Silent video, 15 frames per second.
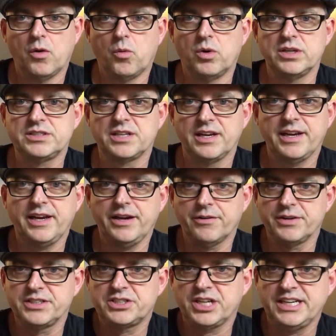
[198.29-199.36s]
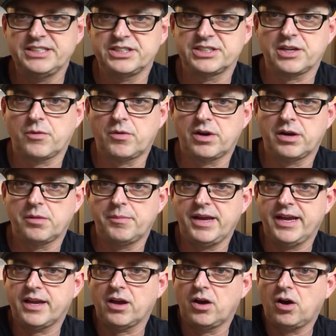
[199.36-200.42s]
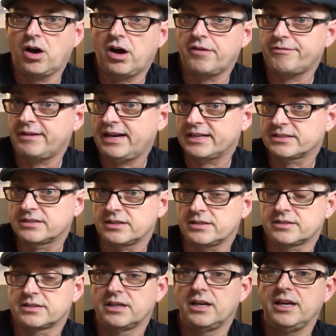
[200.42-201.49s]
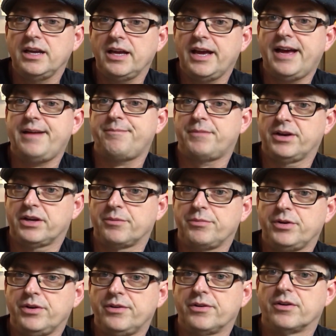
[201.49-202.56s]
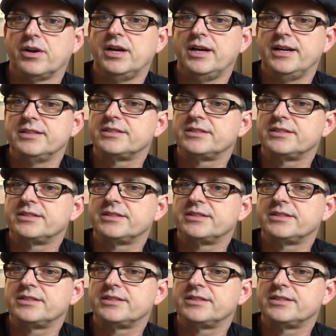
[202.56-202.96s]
was hearing changes I wanted to make off access at my computer,